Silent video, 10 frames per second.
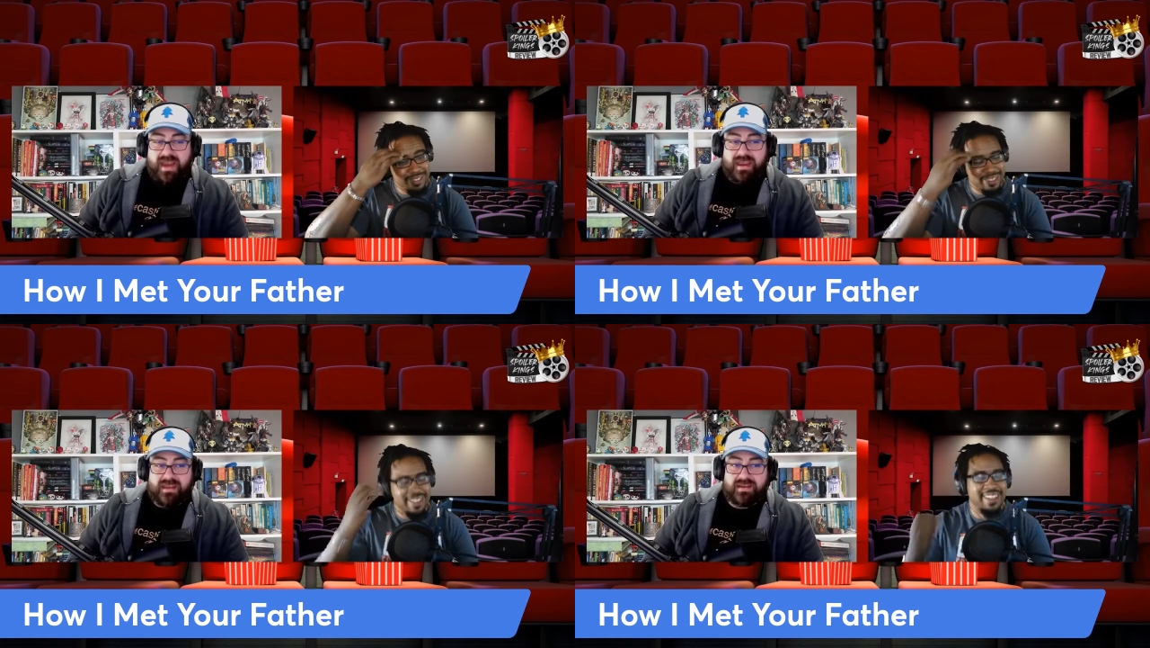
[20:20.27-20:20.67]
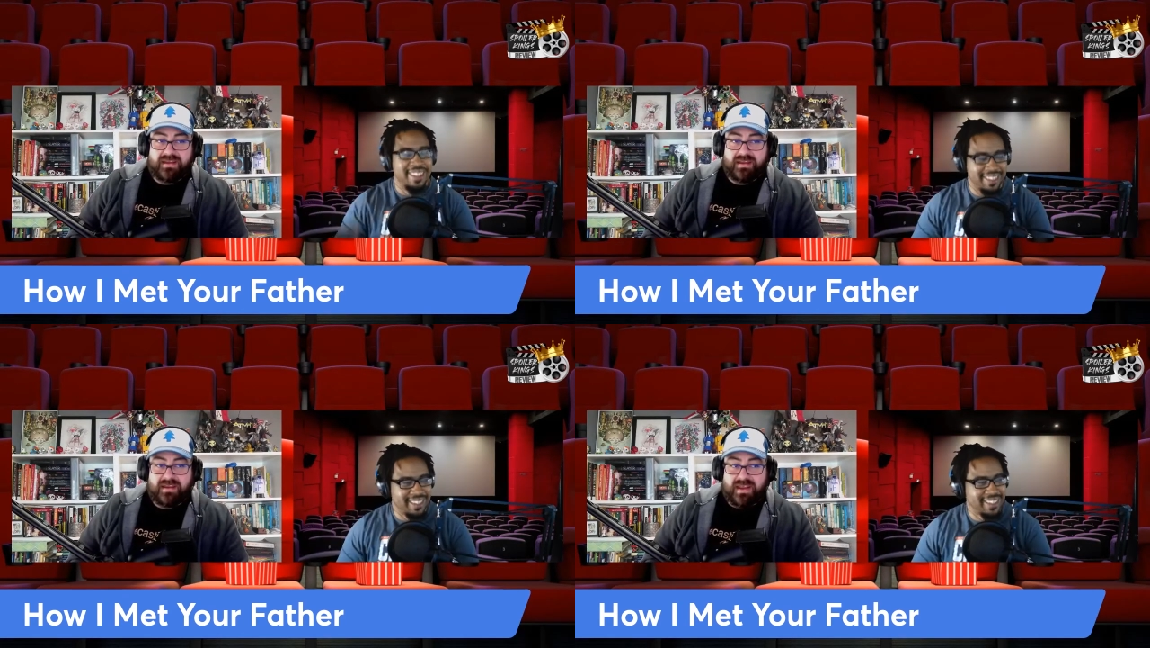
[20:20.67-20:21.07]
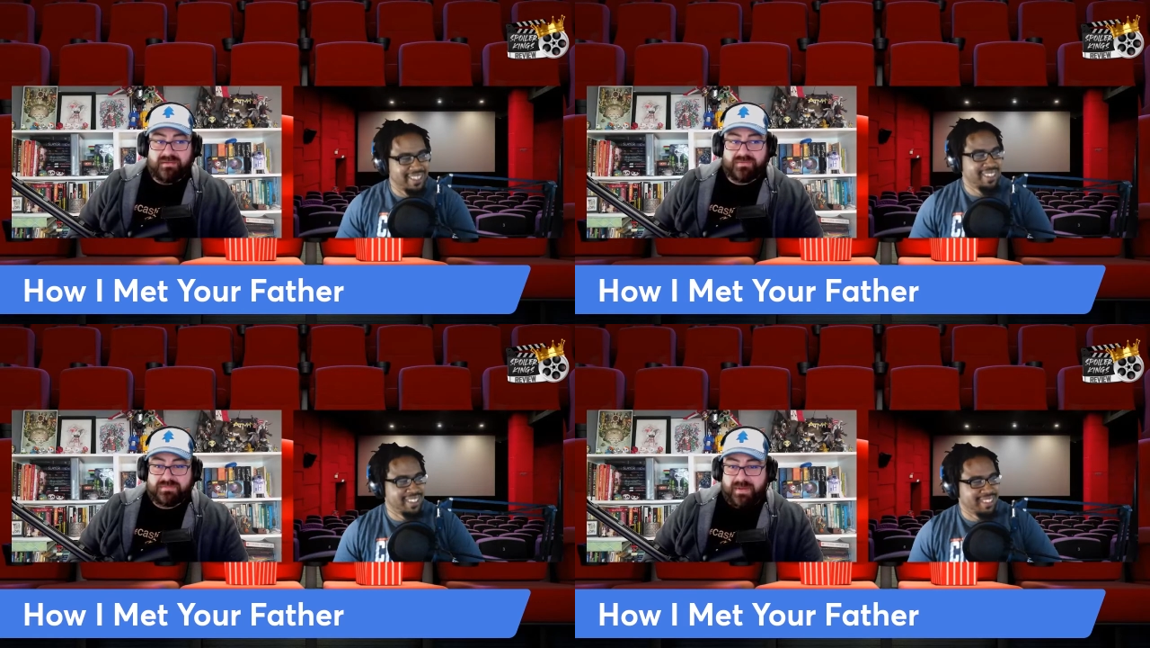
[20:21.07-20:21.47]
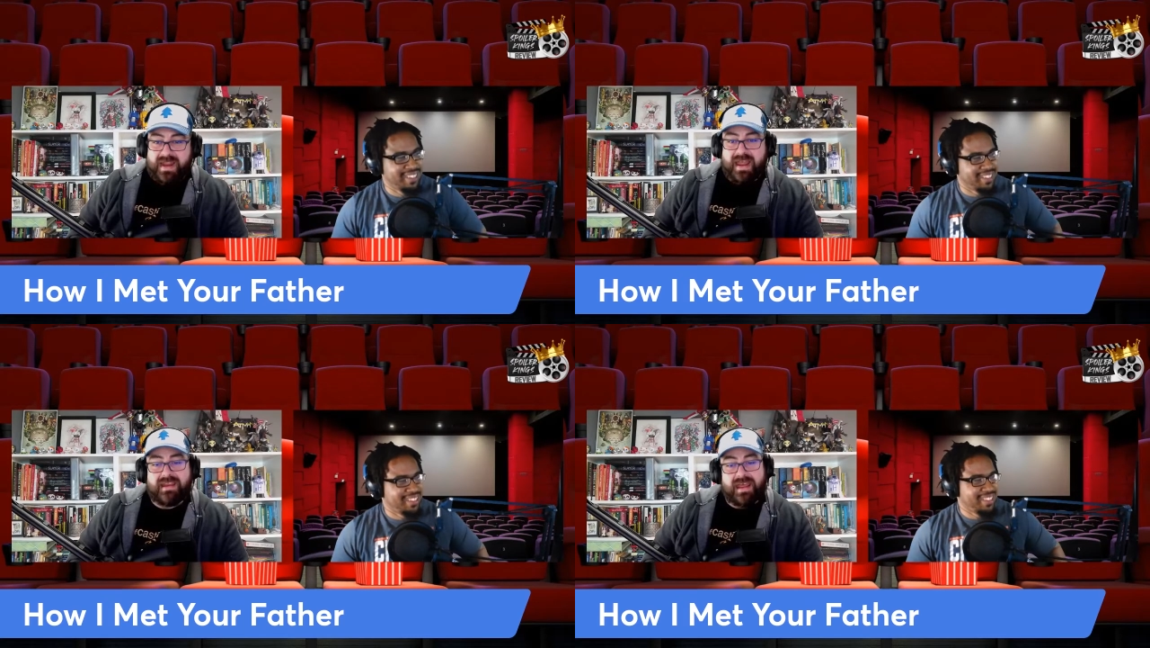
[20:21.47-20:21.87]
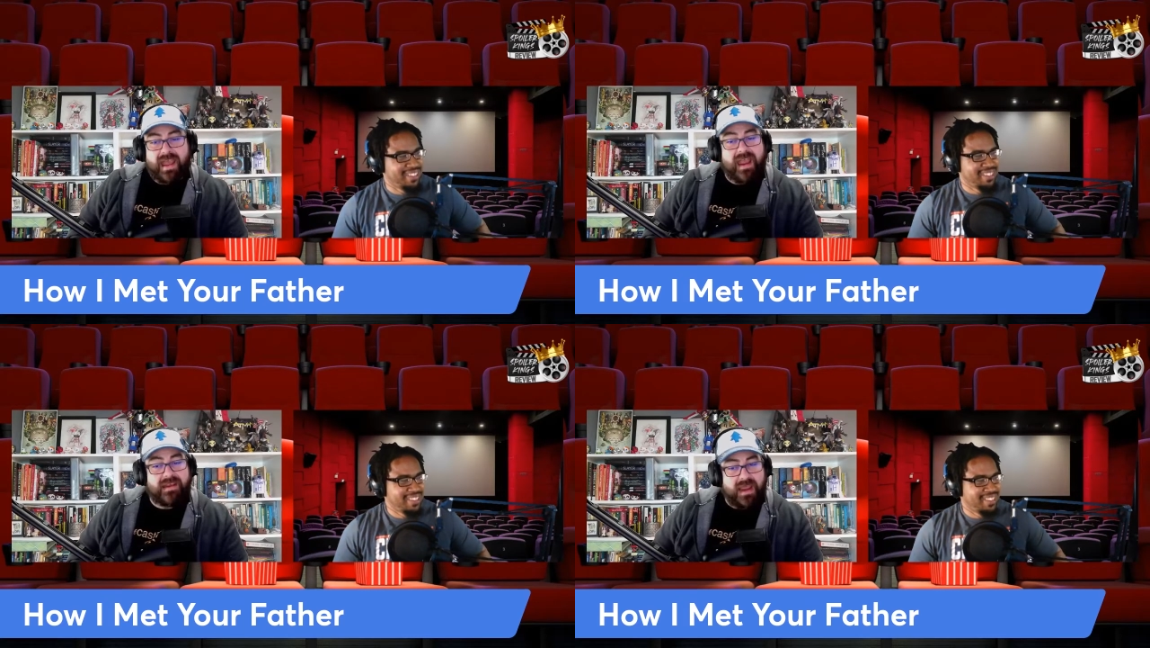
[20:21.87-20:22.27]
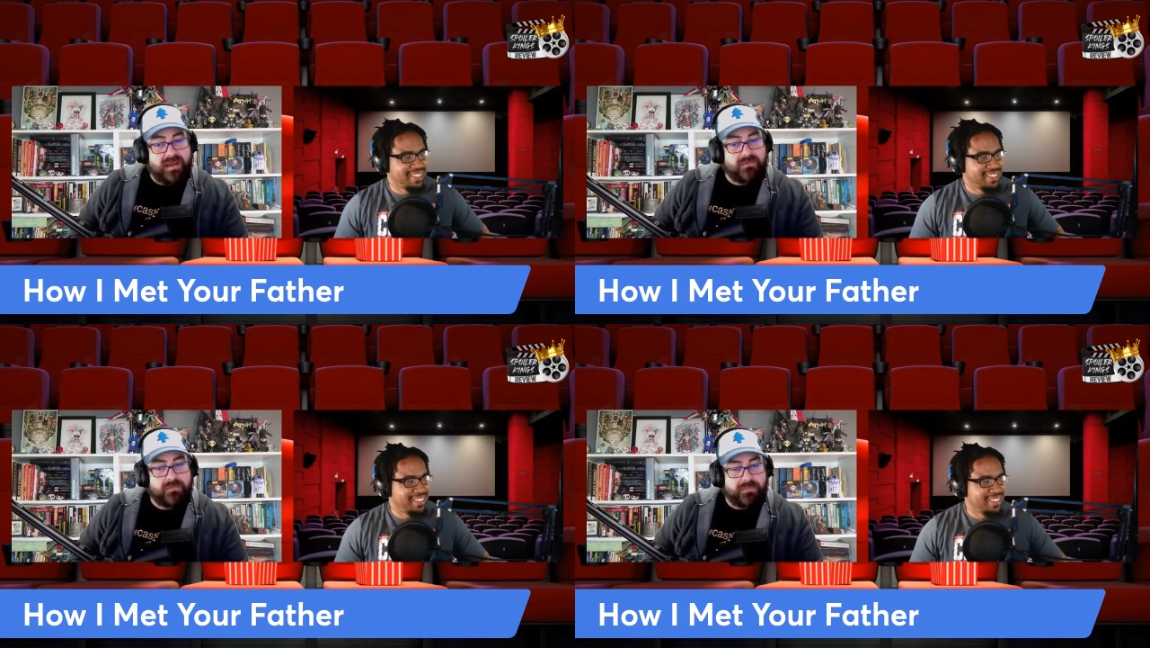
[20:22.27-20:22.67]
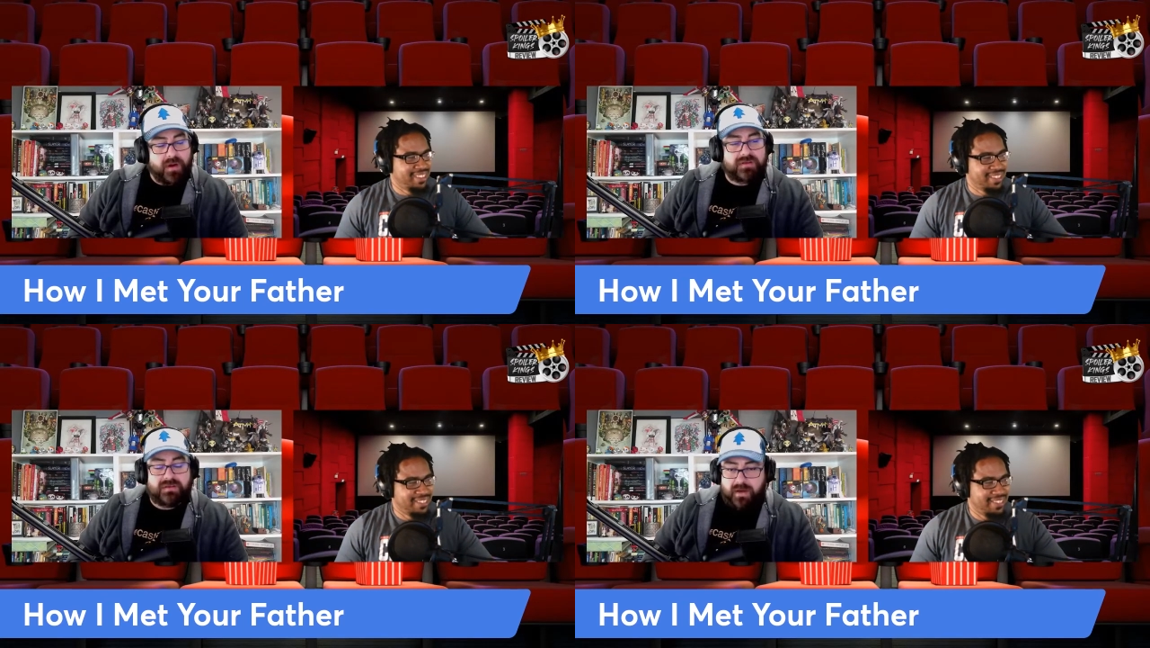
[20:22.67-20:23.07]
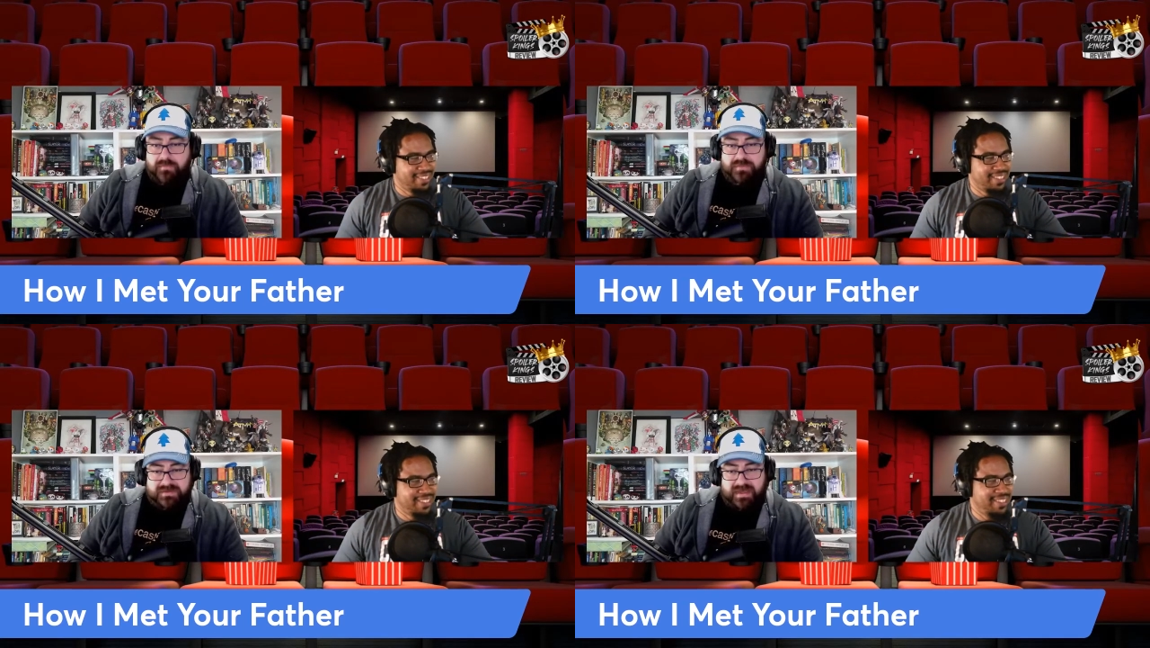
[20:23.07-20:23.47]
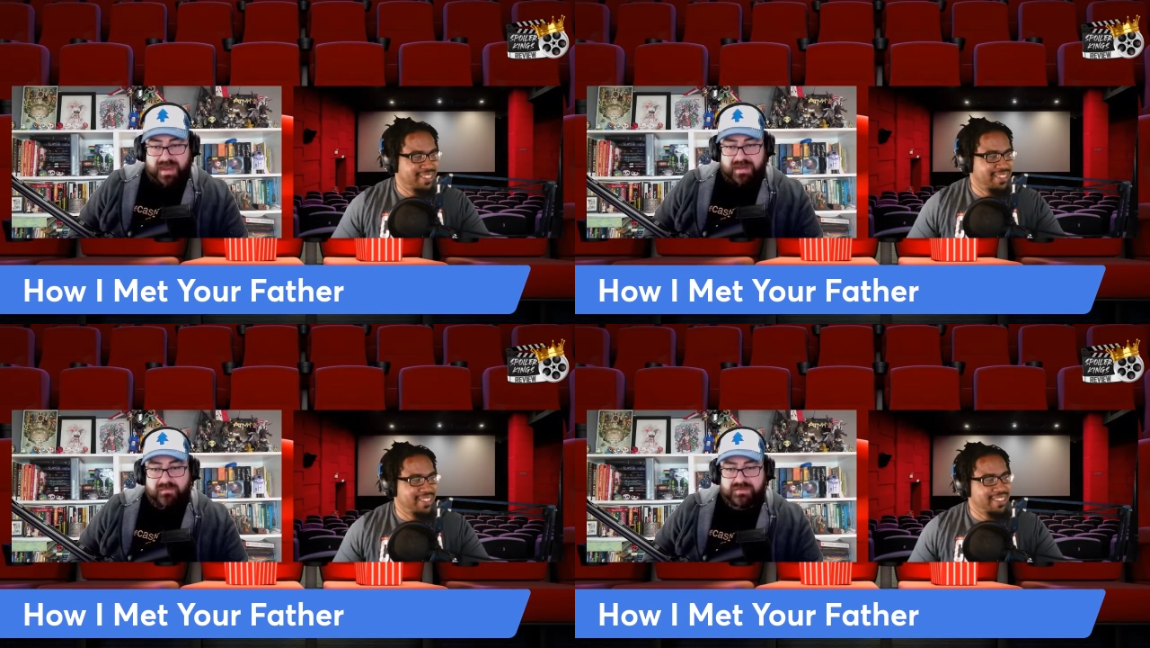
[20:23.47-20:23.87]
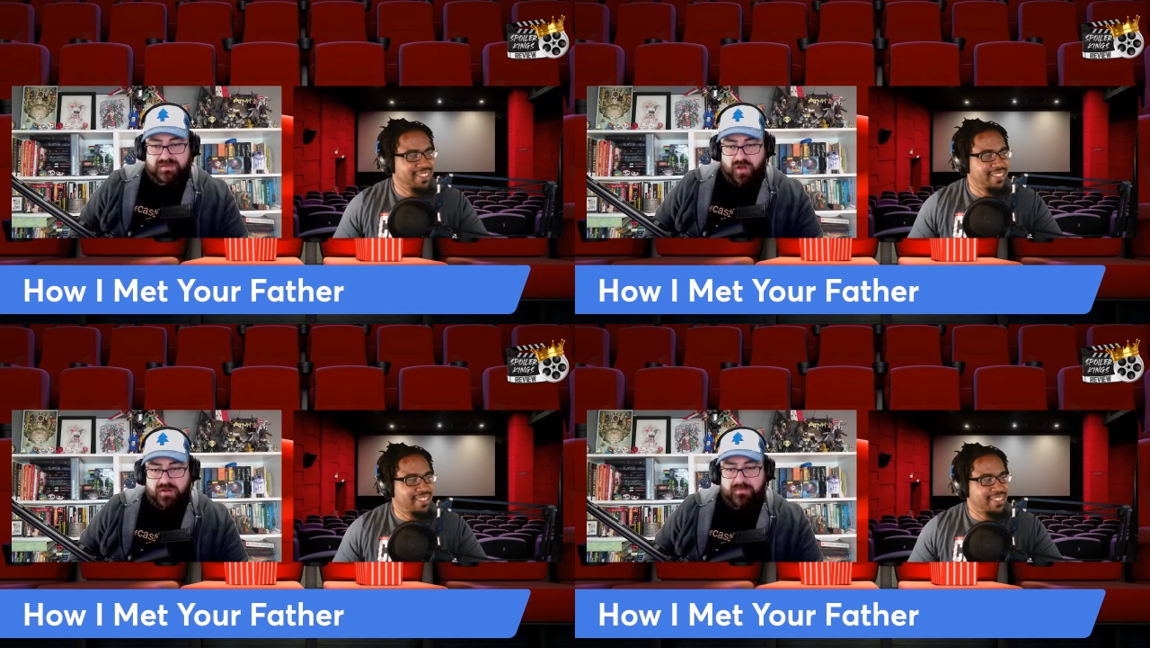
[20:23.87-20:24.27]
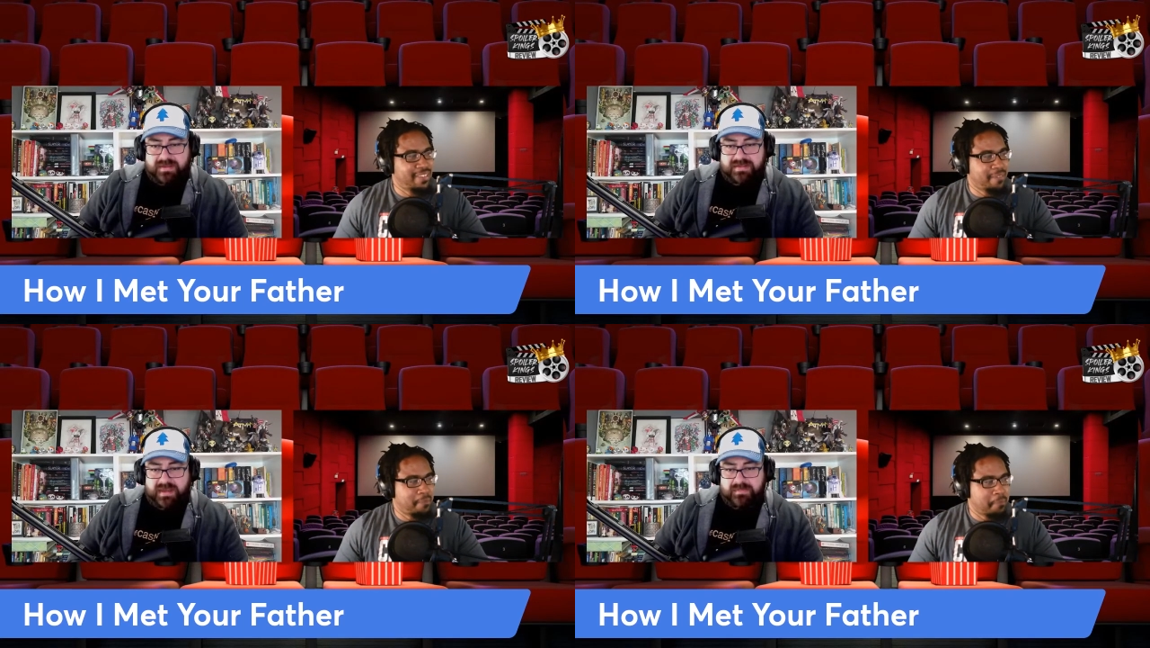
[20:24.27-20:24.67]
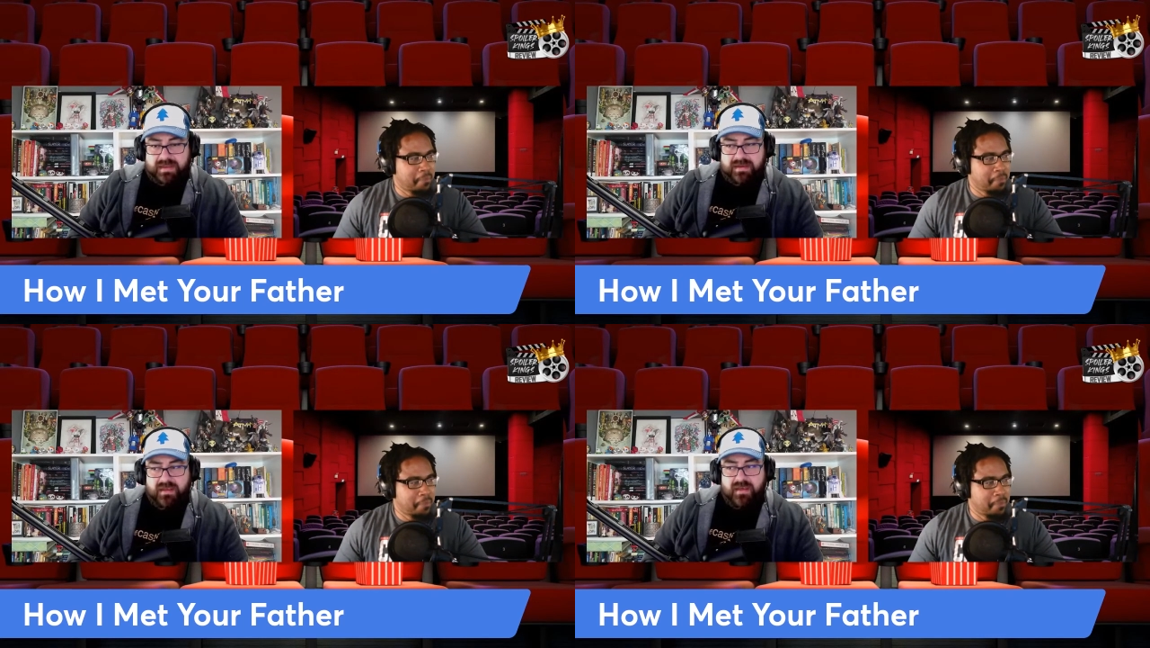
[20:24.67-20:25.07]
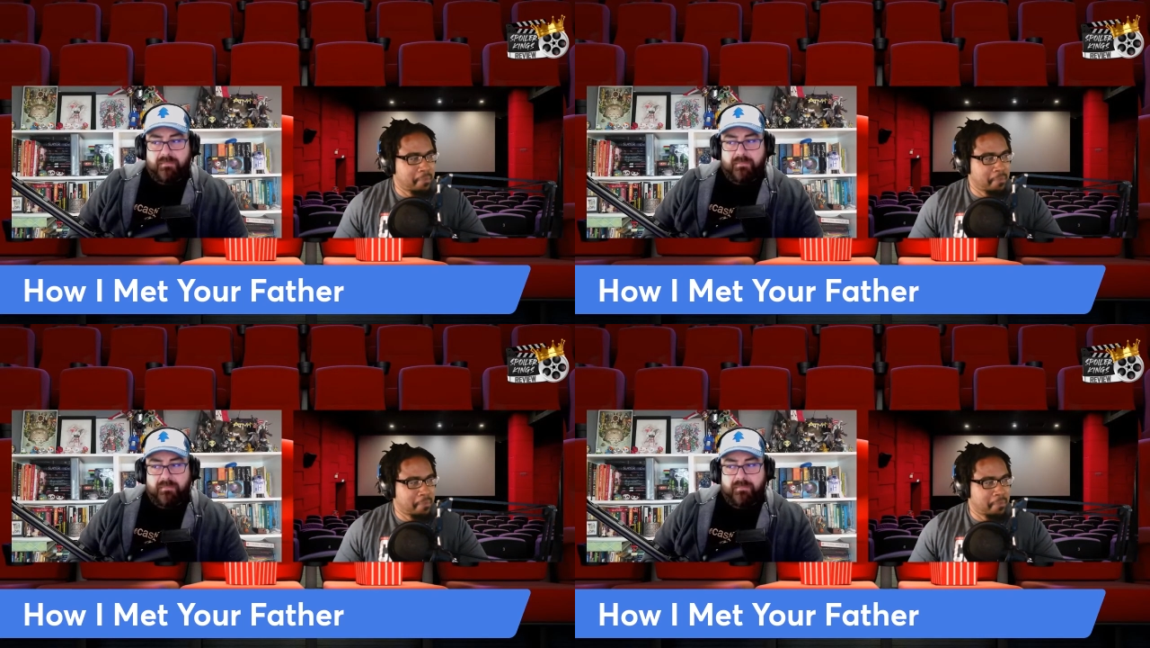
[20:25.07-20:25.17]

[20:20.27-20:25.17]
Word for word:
Speaker 1: and it was bad. And and and Parks and Rec was kind of starting to be the same thing.